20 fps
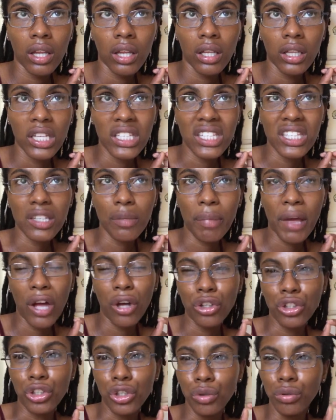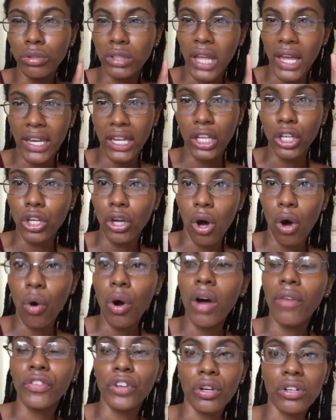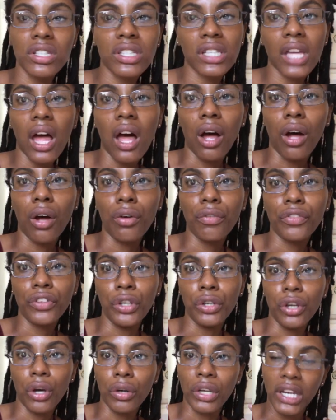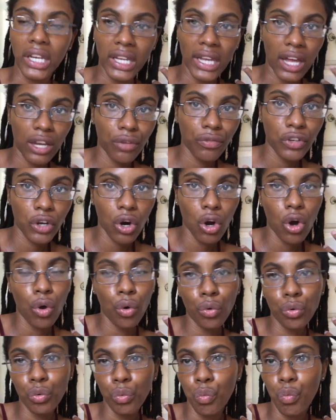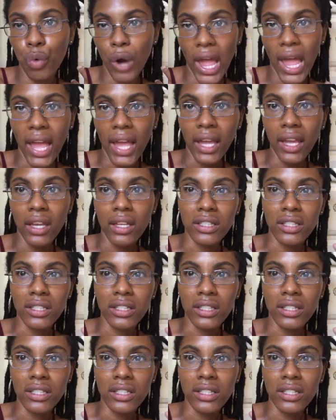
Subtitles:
letting go of yourself, getting out of your own way.